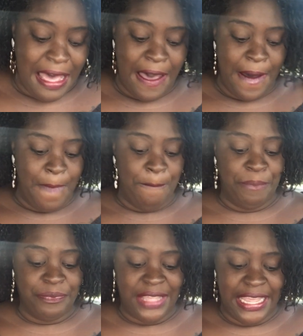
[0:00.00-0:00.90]
um,
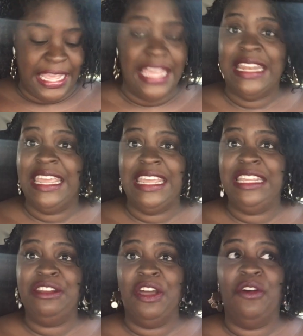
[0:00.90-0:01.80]
and,
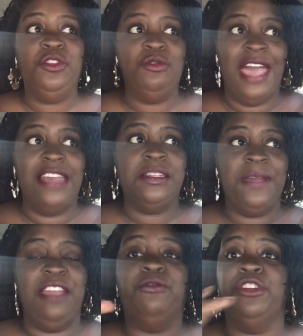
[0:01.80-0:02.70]
you know, you have to
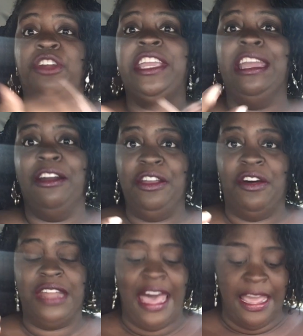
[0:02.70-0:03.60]
pay for your
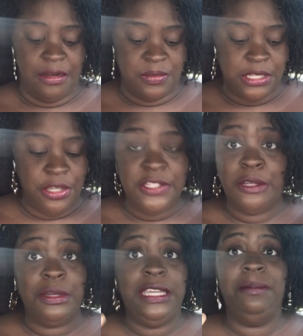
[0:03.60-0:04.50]
carry-on items.
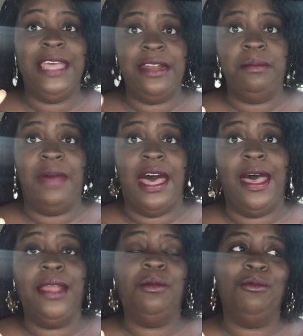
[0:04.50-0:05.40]
So keep that in
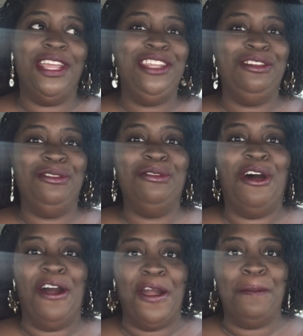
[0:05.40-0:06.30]
mind when you
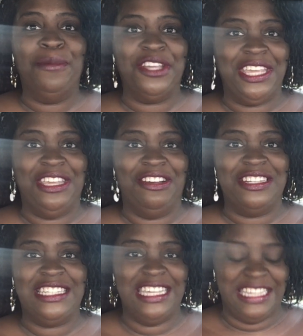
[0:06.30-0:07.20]
are booking your
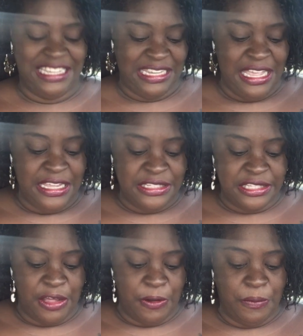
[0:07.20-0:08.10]
ticket.
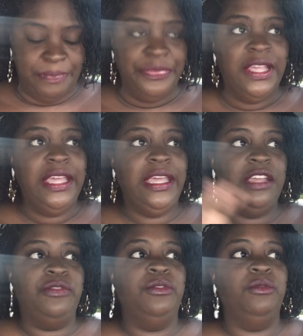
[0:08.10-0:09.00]
So
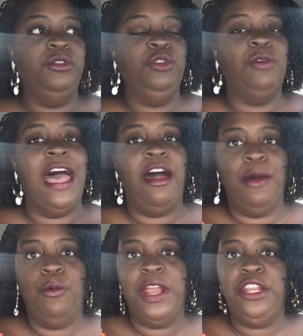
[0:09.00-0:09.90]
if you out,
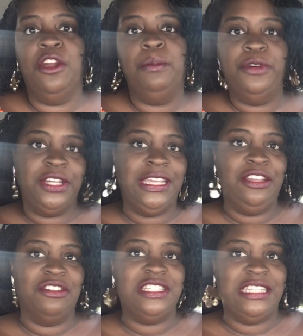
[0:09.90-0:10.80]
when you're
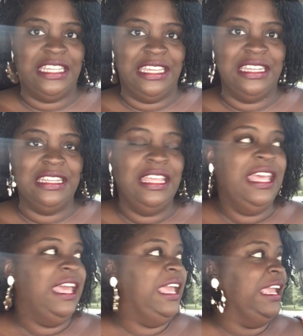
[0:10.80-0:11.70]
booking your ticket,
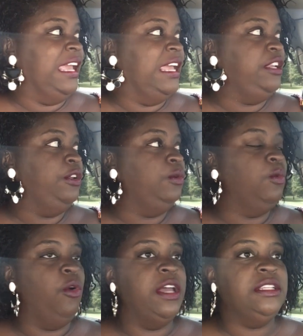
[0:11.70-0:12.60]
and you
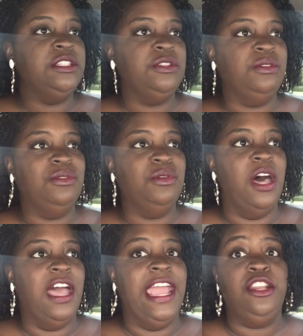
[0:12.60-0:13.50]
want to,
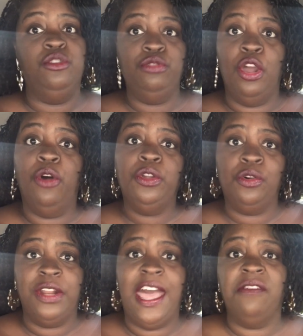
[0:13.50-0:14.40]
uh, and you know you're
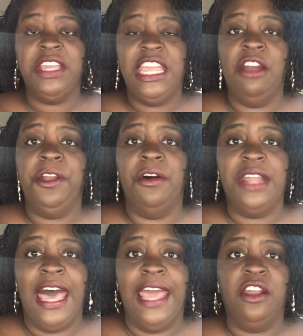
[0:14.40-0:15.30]
going to have a
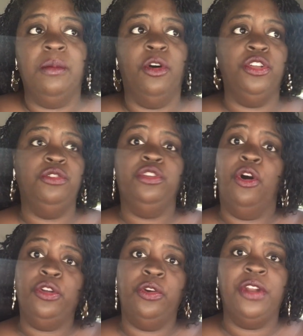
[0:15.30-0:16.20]
carry-on item, or you
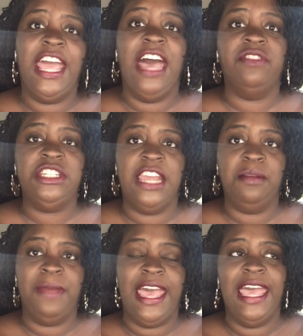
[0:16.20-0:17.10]
know you're going to have a
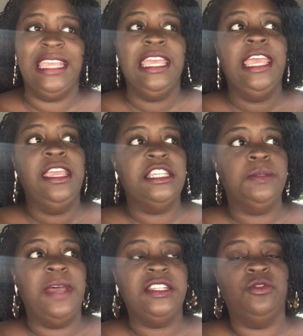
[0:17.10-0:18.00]
checked bag,
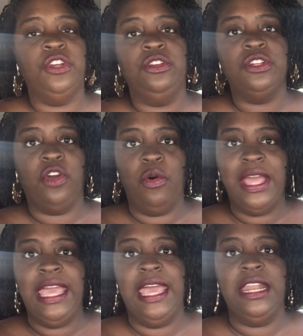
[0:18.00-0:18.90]
it's best for you to go
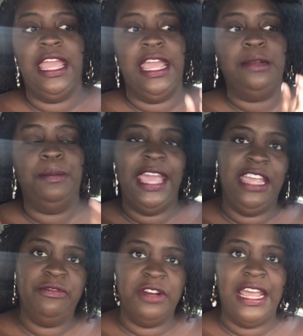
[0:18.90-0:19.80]
ahead and
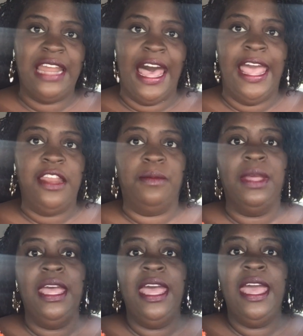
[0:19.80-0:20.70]
pay for that
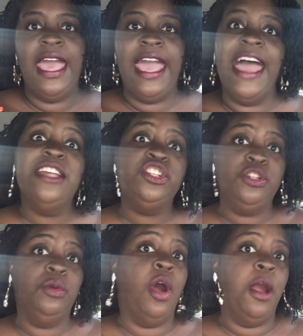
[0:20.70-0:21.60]
item as
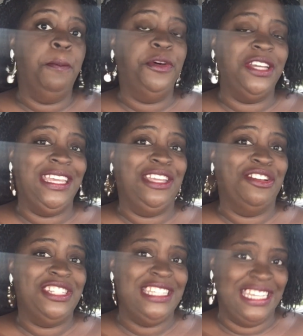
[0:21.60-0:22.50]
you are booking
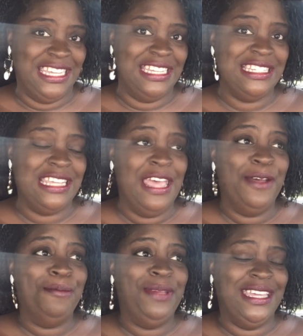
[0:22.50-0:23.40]
your tickets,
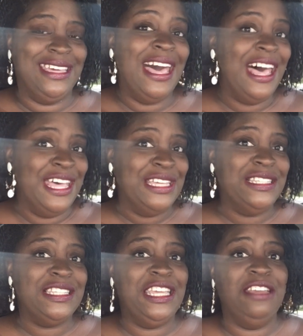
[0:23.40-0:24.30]

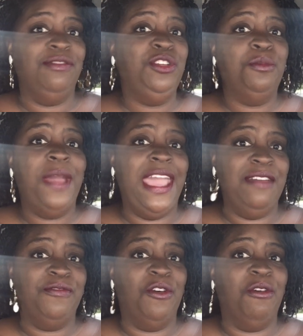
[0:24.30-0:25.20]
because if you
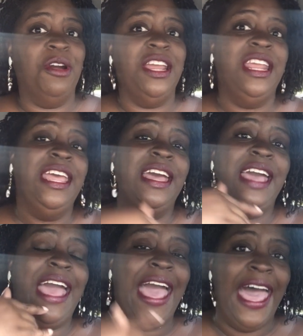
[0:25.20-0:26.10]
pay for it
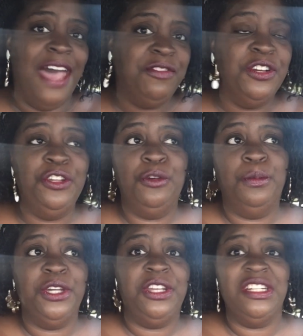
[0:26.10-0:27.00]
after you
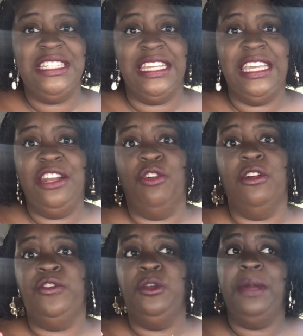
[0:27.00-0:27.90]
book your ticket,
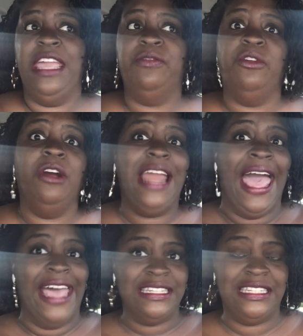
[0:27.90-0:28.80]
or if you pay for it
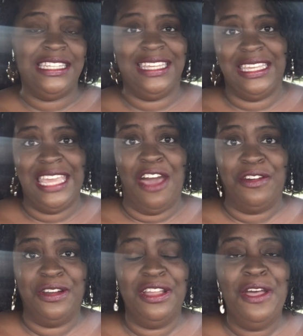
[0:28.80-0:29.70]
at the ticket
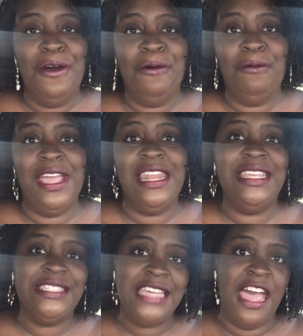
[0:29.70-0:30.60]
counter when
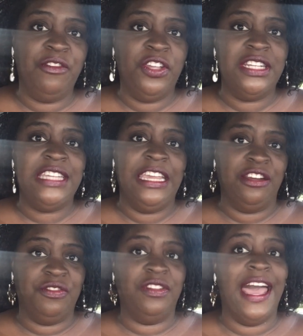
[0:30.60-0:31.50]
it's time for you to take
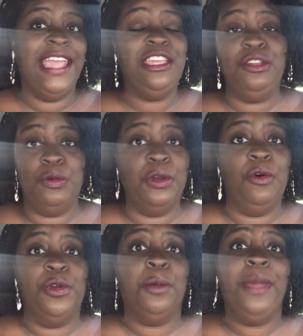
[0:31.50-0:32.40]
your flight, you are
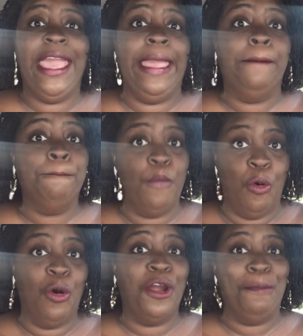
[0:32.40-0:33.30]
going to pay
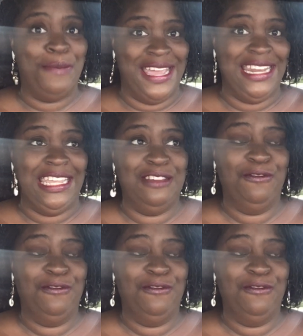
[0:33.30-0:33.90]
more money